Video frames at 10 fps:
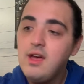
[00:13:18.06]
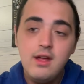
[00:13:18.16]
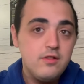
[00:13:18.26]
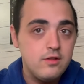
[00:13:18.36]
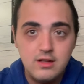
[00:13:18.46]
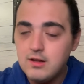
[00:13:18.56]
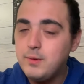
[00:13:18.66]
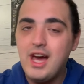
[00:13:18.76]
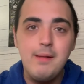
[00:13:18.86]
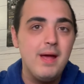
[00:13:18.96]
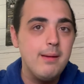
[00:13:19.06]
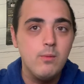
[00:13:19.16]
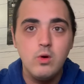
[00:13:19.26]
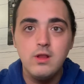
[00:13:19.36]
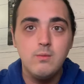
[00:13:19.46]
So sometimes we got to pay
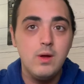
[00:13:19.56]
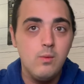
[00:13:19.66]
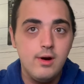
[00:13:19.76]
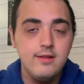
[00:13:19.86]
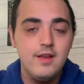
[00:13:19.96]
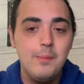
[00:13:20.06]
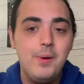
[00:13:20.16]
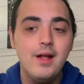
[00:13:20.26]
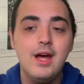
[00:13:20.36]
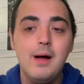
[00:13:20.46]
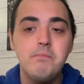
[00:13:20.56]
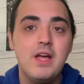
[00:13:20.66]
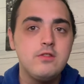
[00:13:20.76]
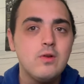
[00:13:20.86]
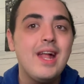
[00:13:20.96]
more than we want. But um,
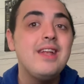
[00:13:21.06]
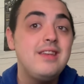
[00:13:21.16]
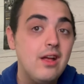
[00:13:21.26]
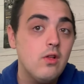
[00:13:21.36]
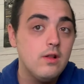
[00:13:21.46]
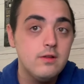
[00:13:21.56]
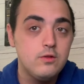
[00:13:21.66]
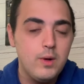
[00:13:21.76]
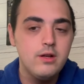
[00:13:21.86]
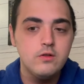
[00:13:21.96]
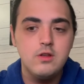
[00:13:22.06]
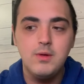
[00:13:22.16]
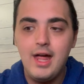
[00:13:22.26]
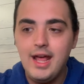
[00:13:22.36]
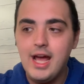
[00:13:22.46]
I still got a deal on the sweaters. So I'm
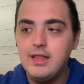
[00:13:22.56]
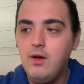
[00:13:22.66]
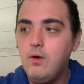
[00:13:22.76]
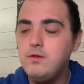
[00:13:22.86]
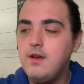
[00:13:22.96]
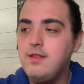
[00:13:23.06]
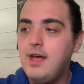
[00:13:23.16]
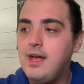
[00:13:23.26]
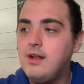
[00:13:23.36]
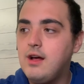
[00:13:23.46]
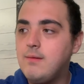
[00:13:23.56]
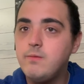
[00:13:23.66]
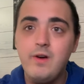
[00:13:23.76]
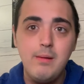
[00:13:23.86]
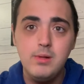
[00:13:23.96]
glad I got those. And then um,
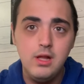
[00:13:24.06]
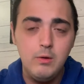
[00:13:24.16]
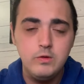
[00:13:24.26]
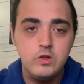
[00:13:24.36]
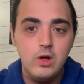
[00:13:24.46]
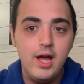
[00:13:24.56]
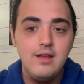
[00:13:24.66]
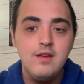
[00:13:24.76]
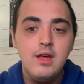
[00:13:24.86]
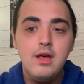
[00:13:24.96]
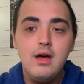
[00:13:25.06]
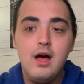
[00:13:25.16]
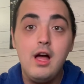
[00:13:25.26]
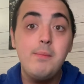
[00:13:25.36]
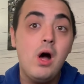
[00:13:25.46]
Five Below is great.
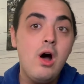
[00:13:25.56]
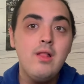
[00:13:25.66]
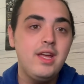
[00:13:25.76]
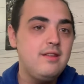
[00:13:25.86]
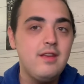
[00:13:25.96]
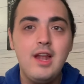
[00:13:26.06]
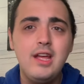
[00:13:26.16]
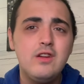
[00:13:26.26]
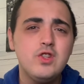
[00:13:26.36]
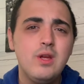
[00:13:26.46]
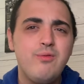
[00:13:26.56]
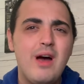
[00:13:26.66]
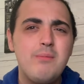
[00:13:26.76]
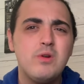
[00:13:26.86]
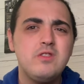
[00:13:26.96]
Um, Ollie's. And I usually
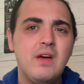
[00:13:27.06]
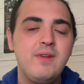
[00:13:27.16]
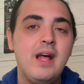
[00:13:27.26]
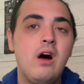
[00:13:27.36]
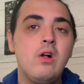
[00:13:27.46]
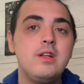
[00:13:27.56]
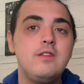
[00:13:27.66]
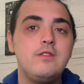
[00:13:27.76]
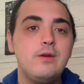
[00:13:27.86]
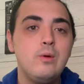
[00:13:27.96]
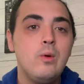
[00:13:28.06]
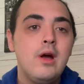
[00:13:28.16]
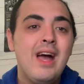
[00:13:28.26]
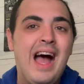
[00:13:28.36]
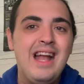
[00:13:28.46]
find more stuff at that Ollie's too.
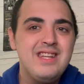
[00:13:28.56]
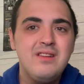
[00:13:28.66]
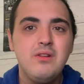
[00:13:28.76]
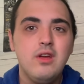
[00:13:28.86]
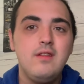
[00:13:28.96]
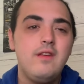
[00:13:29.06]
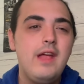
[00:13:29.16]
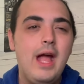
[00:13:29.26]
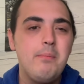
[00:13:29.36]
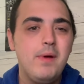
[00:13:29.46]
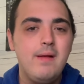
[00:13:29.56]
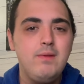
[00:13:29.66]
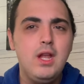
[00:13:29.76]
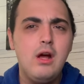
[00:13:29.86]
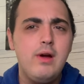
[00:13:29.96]
I didn't really today, but,
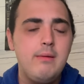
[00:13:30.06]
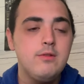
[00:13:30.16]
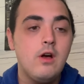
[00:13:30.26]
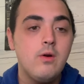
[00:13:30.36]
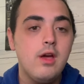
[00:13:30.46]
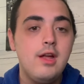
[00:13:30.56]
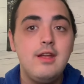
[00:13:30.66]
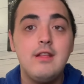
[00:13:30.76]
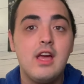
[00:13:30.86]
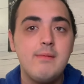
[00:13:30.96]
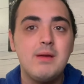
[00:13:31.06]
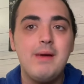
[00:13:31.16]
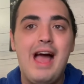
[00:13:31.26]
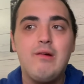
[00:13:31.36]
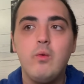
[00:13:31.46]
you know, it was all good. And then coming
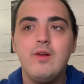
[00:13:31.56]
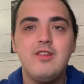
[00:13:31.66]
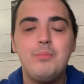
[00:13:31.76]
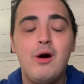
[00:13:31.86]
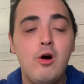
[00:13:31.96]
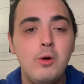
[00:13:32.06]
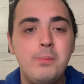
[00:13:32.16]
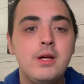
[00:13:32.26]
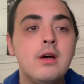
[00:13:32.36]
back, we went to Pulp.